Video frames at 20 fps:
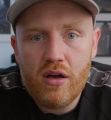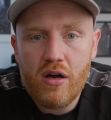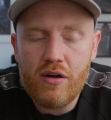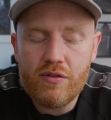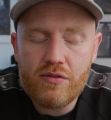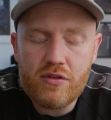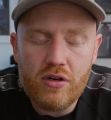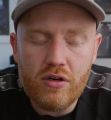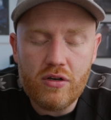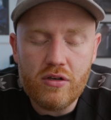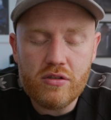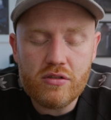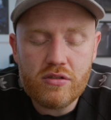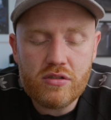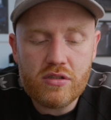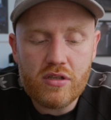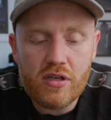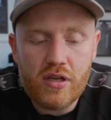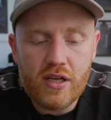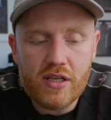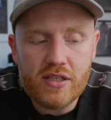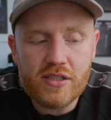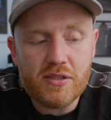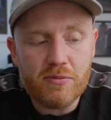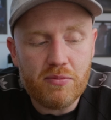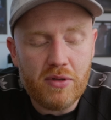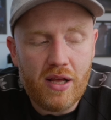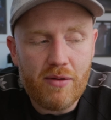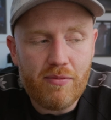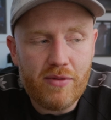Of course, it's the
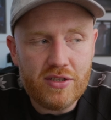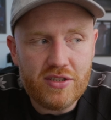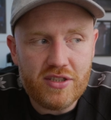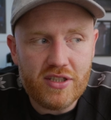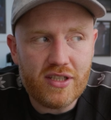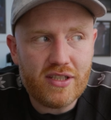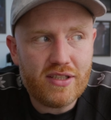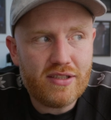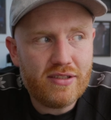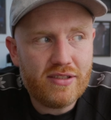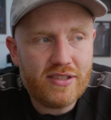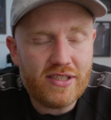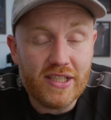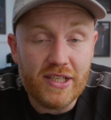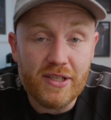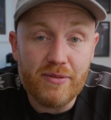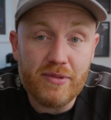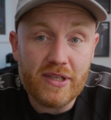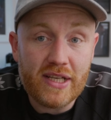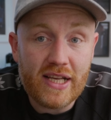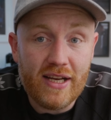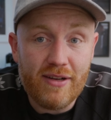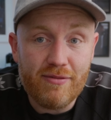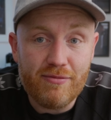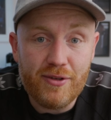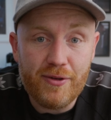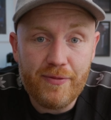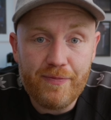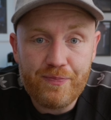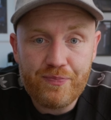Blackmagic Cinema
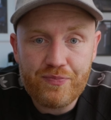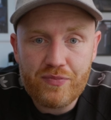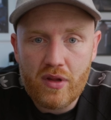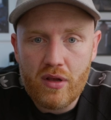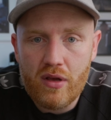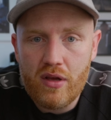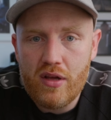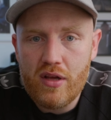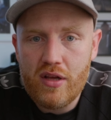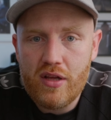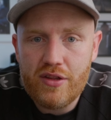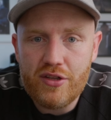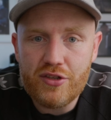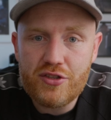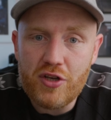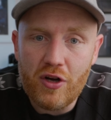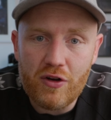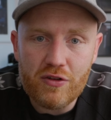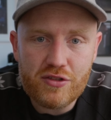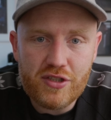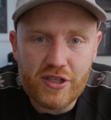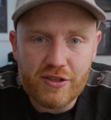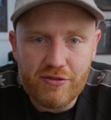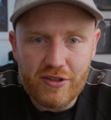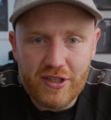Camera. The toxic